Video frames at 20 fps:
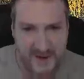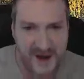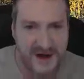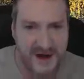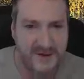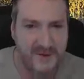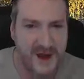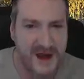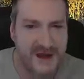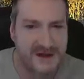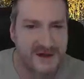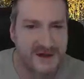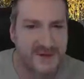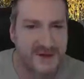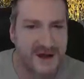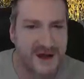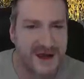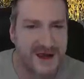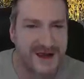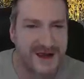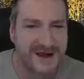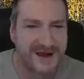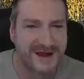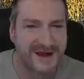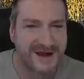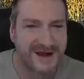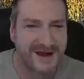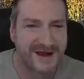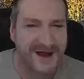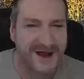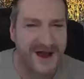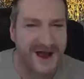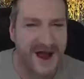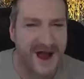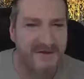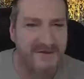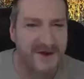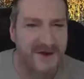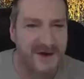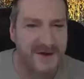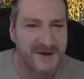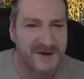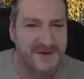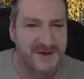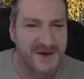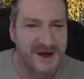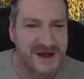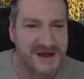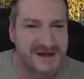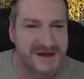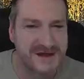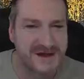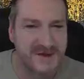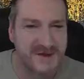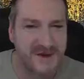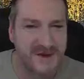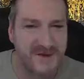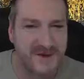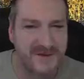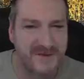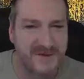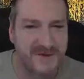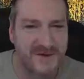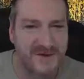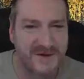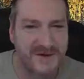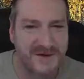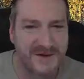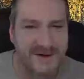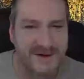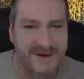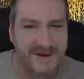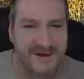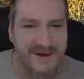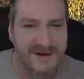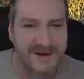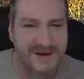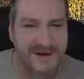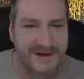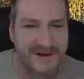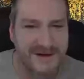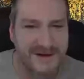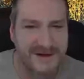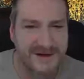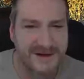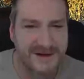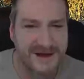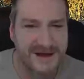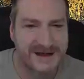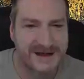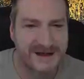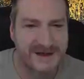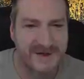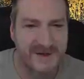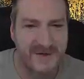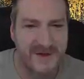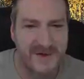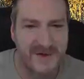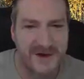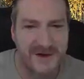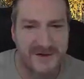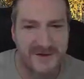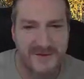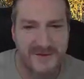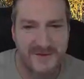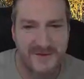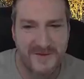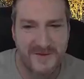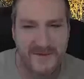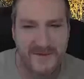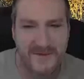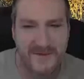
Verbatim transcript: nine, I made it way too big. I forgot I was working at zero point one four. That's the one we want.